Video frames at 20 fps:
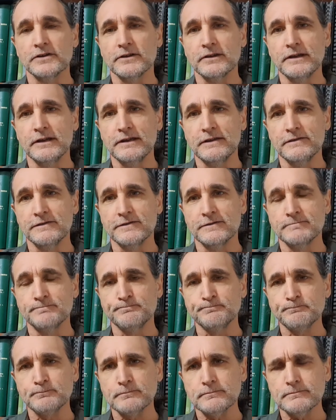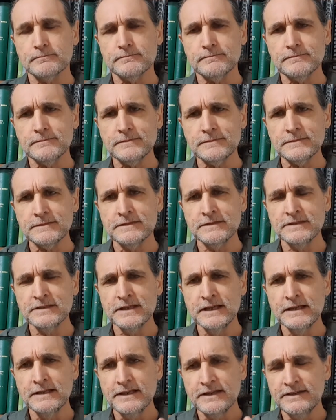to live.
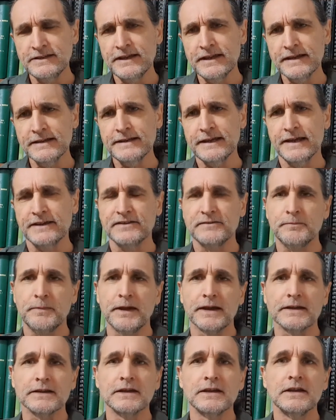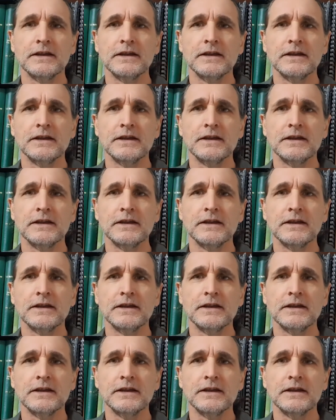The second aspect,